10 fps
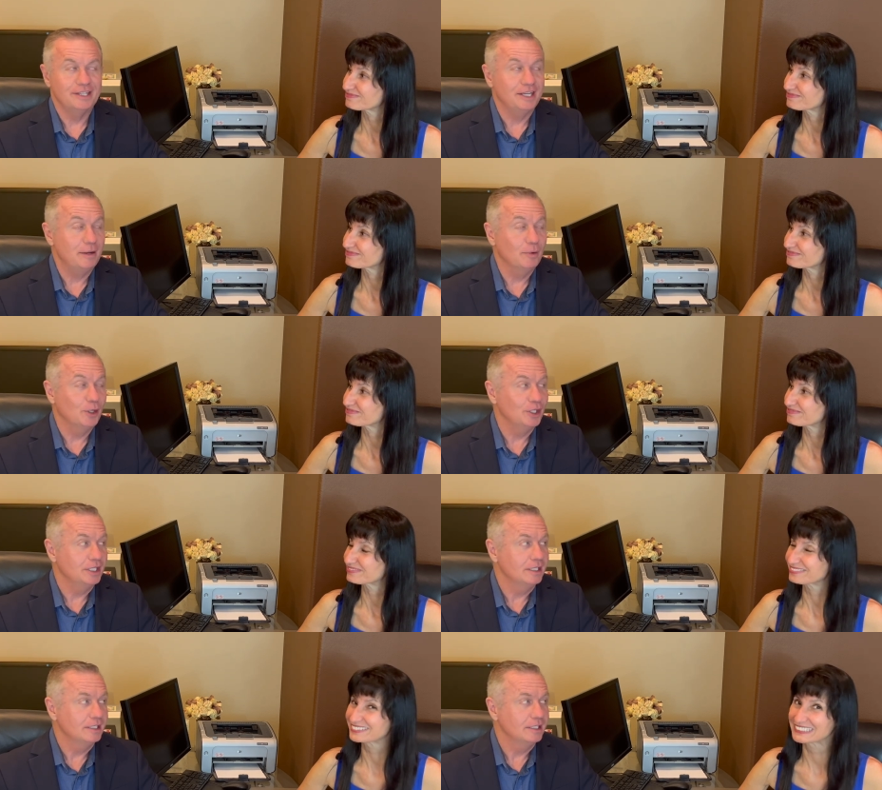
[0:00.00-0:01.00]
Speaker 1: the
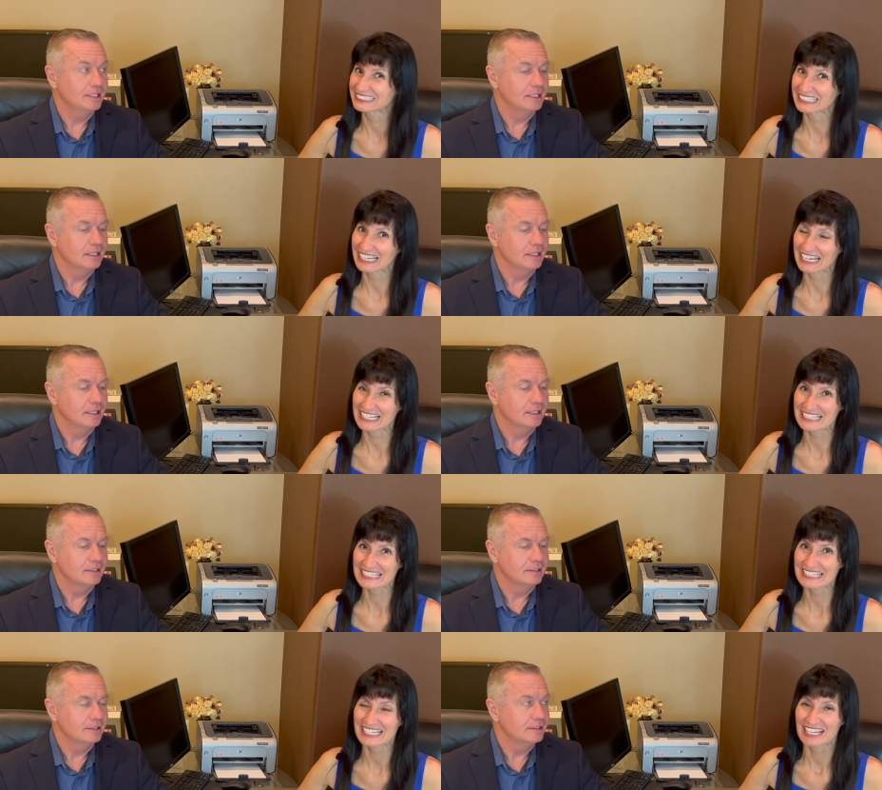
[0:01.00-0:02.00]
neighborhood.
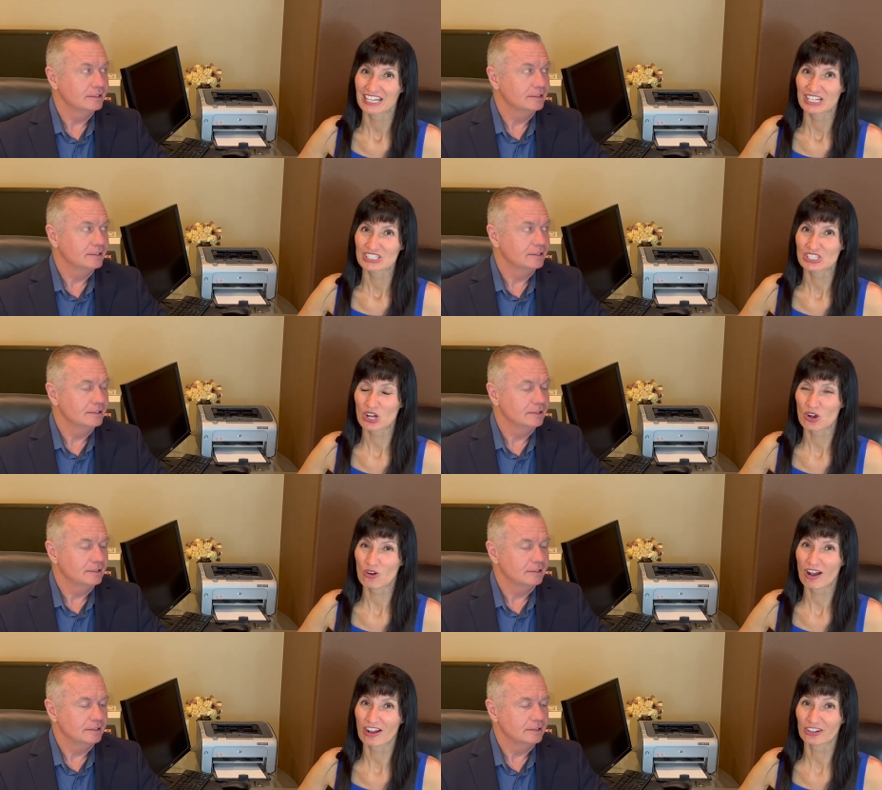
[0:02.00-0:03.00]
Speaker 2: Yes.
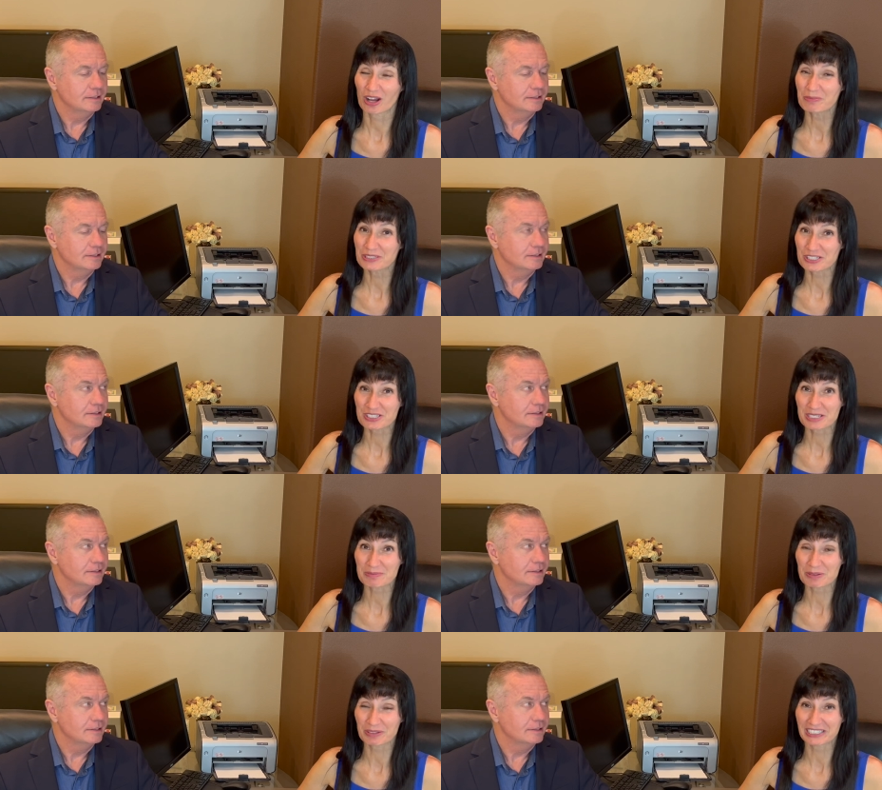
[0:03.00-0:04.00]
So uh, competition
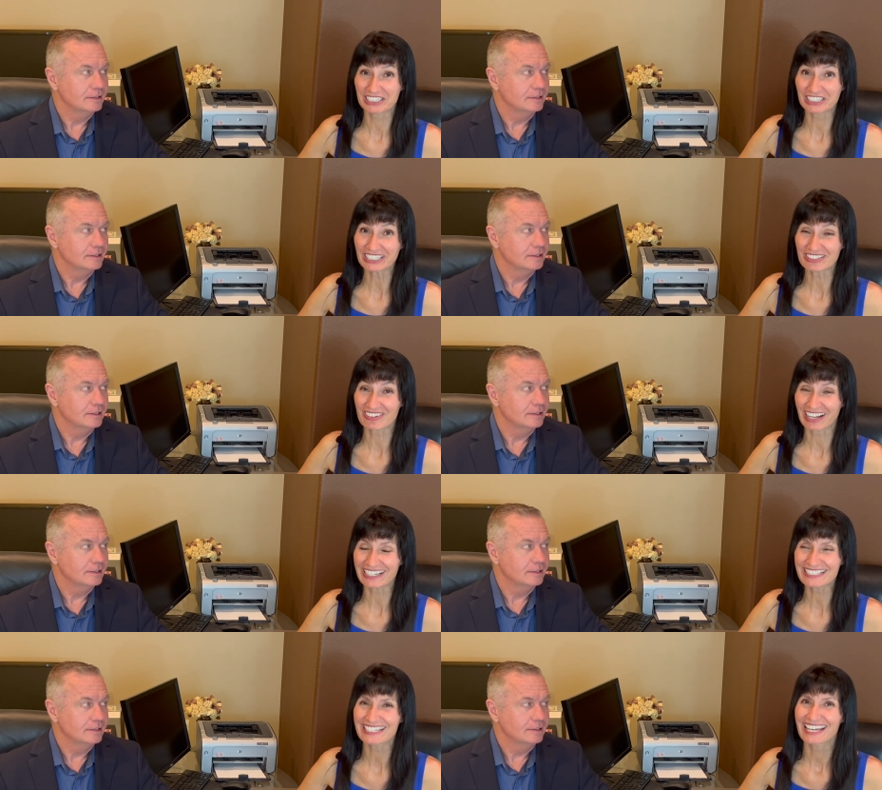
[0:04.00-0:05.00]
can be really good,
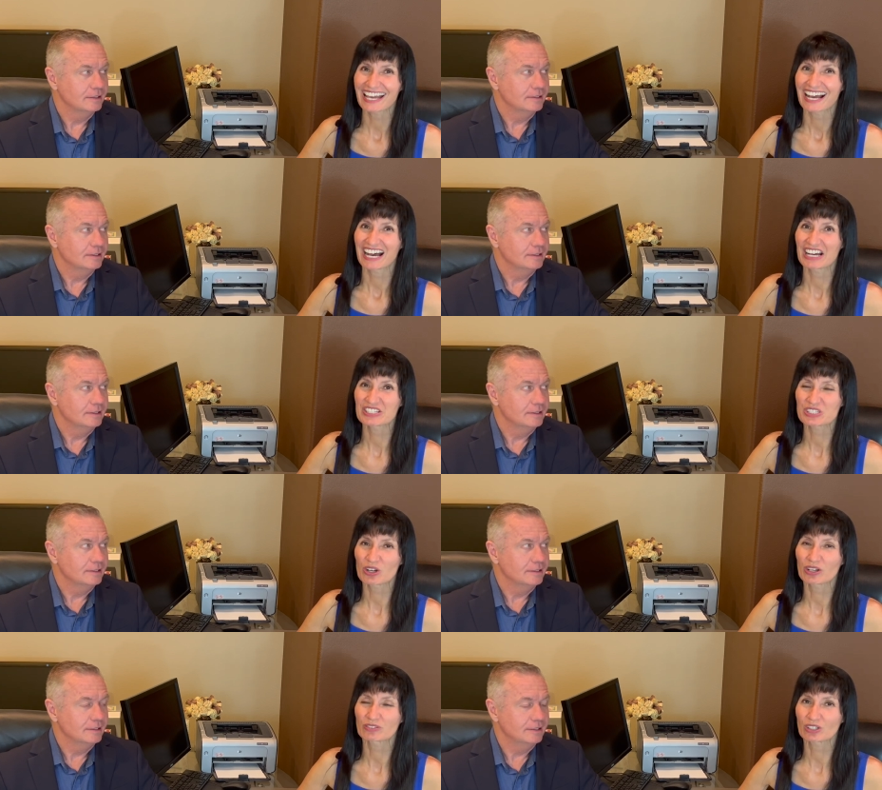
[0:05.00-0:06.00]
right? Uh,
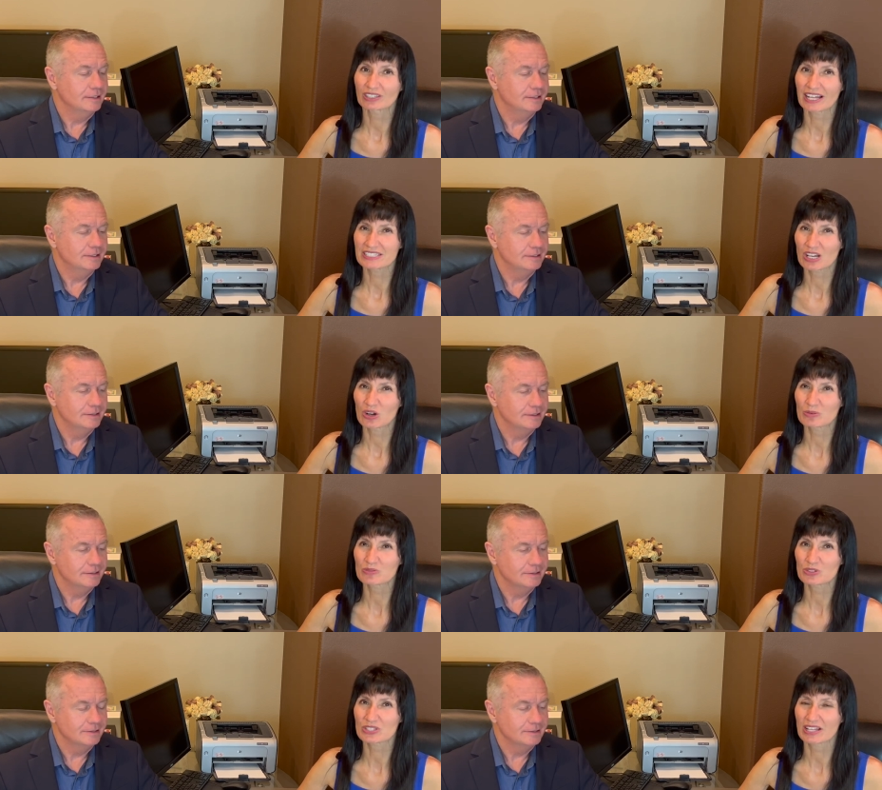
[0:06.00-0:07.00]
so if there are lots of
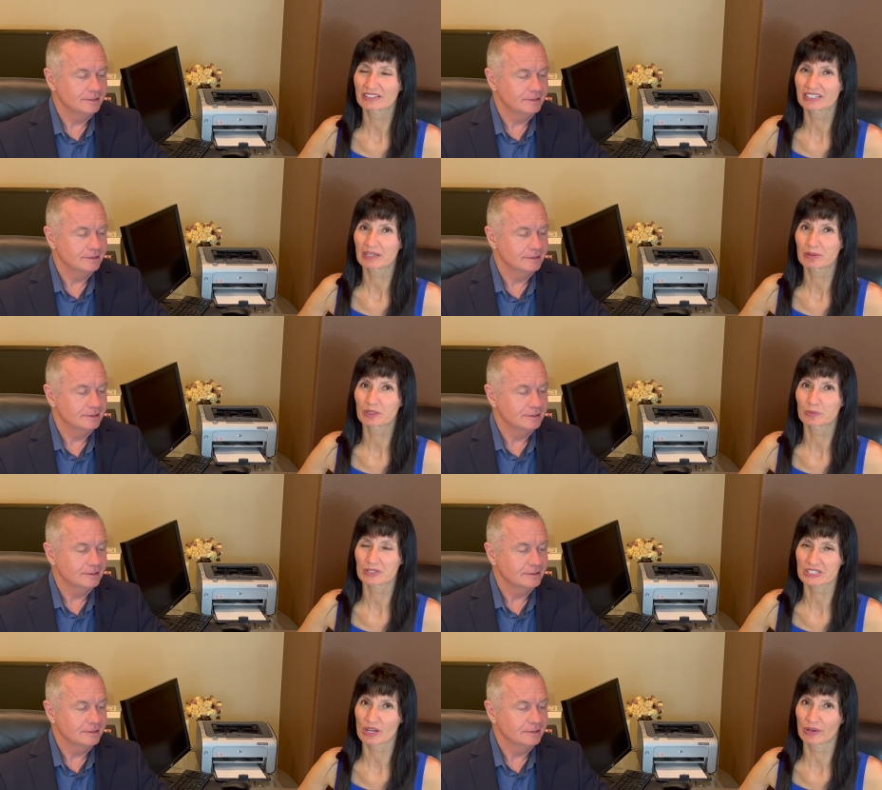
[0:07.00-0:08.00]
homes for sale in the neighborhood,
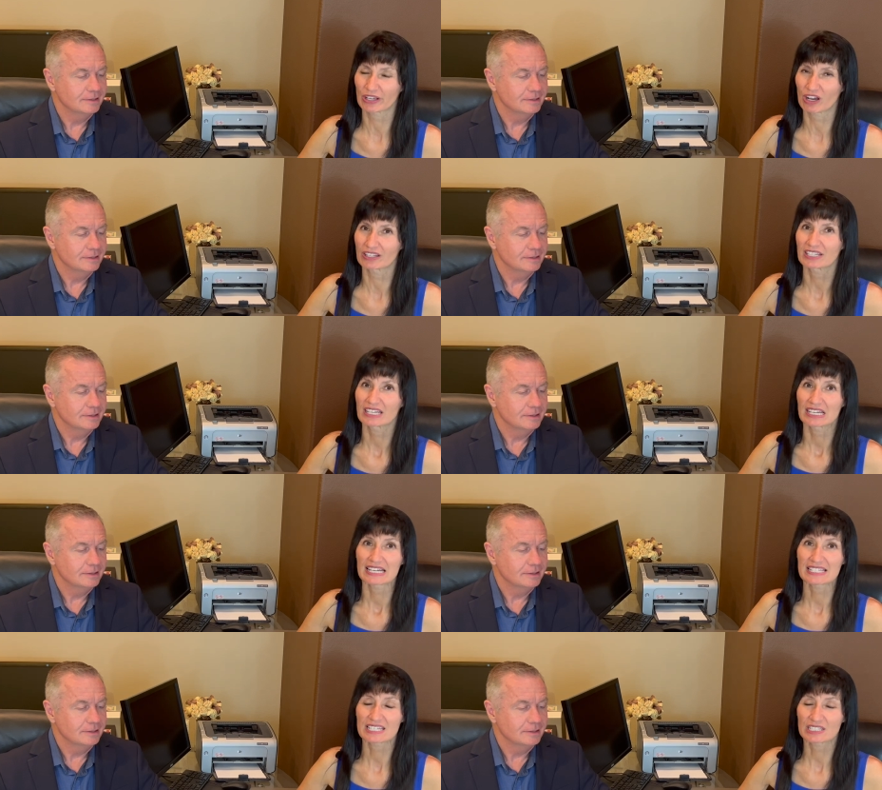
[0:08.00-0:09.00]
what's going on?
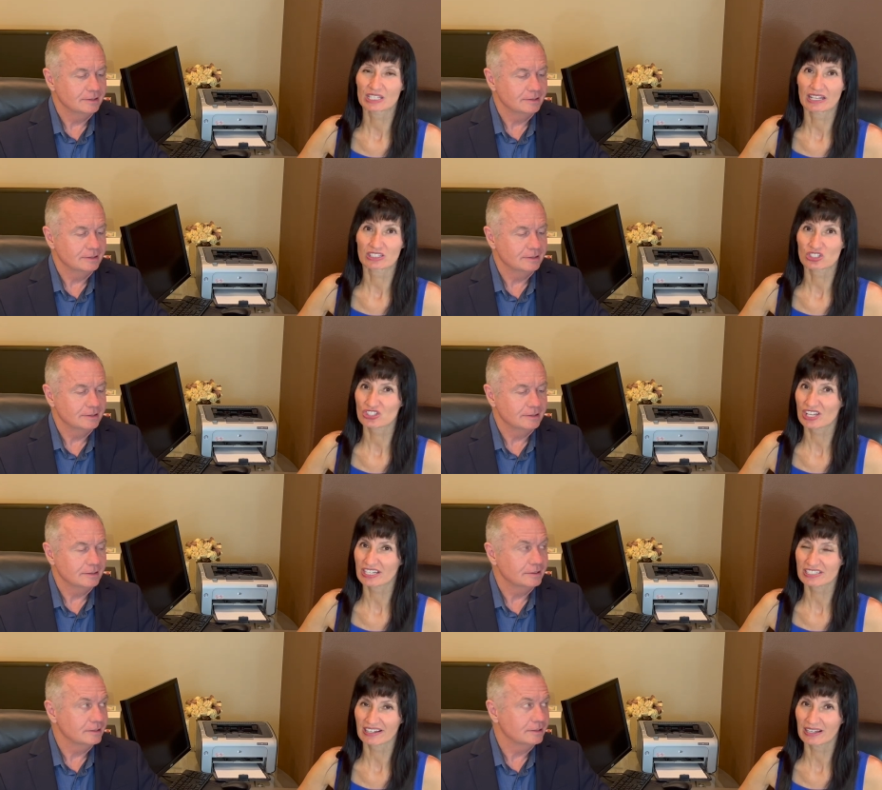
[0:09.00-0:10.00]
Is it that it's just
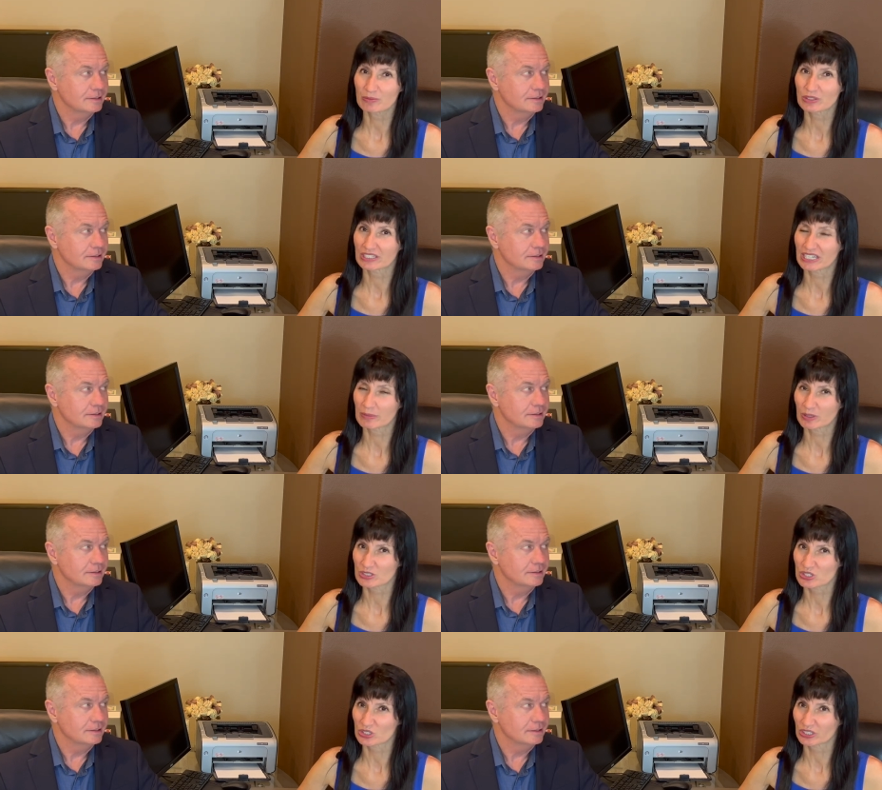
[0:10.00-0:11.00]
that time when the
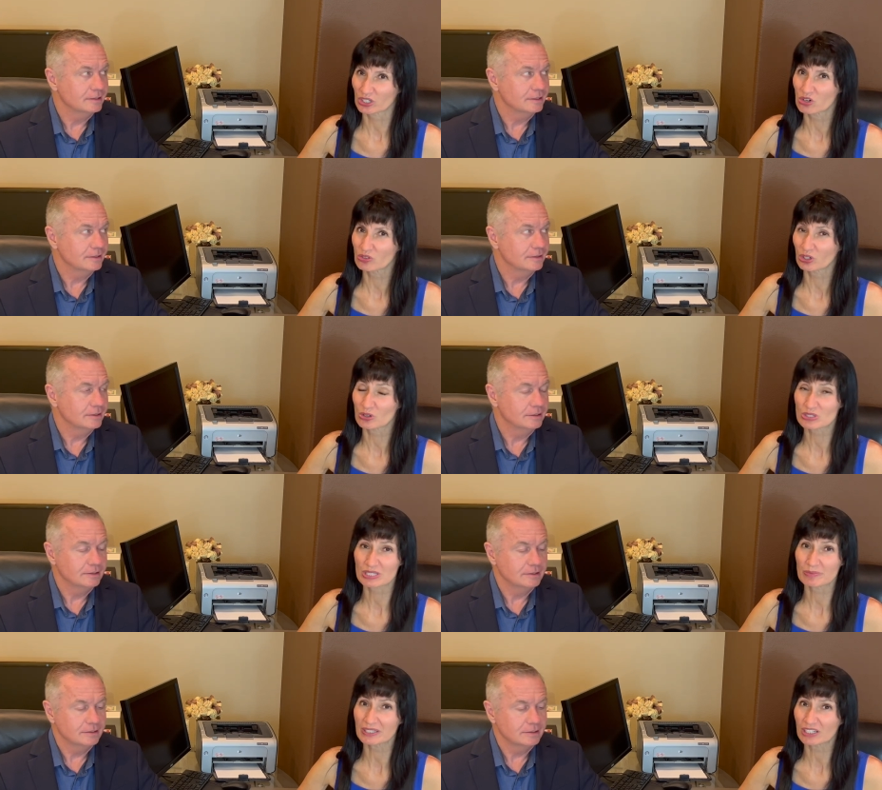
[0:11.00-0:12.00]
neighborhood's turning over, or is
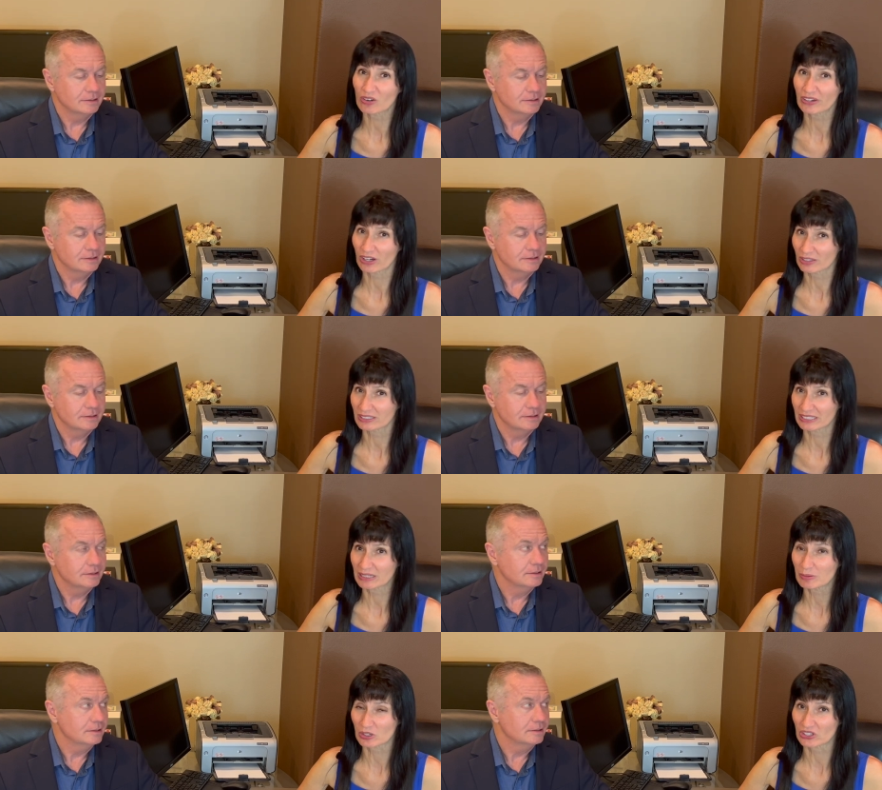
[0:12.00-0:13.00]
something going on in the
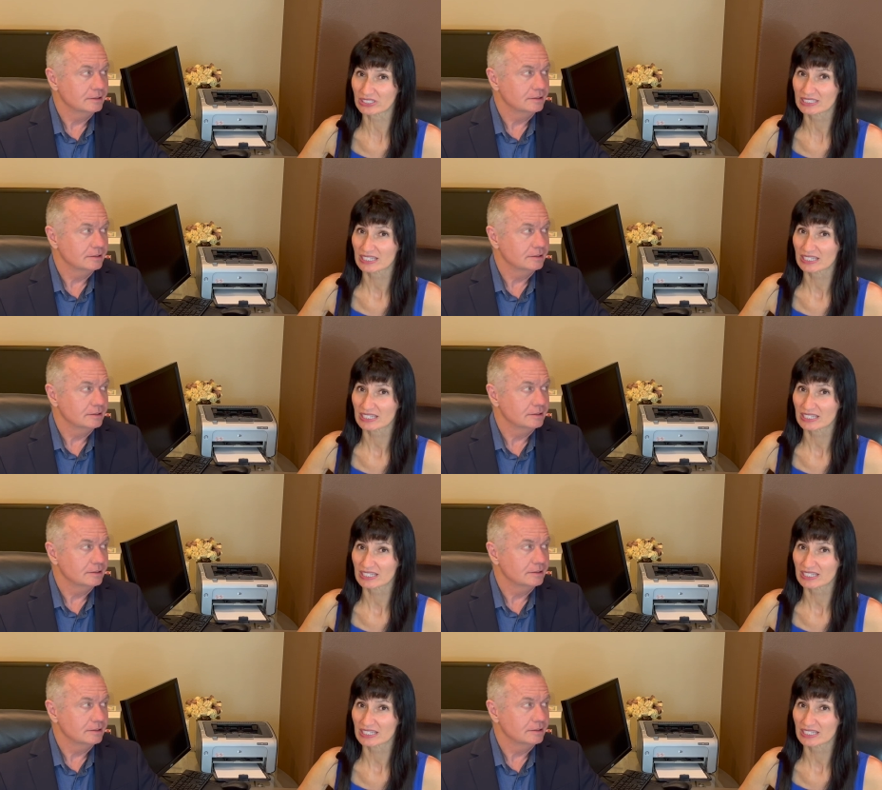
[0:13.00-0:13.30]
neighborhood?